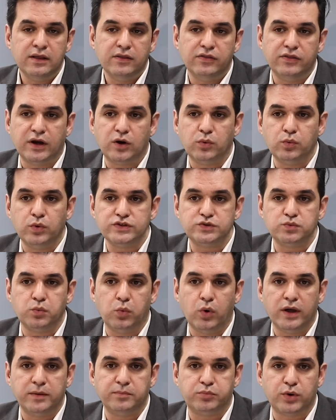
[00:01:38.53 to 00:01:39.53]
there was
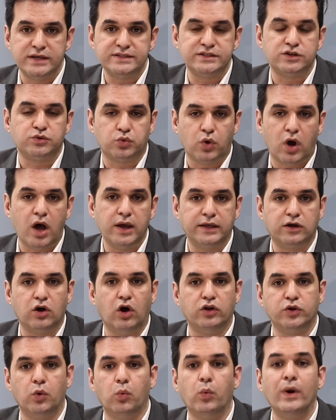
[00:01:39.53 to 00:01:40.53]
what President Rouhani
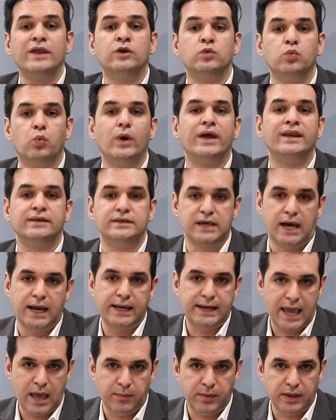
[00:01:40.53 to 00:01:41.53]
called a win-win
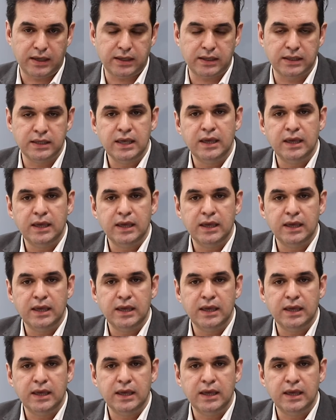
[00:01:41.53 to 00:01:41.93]
dynamic,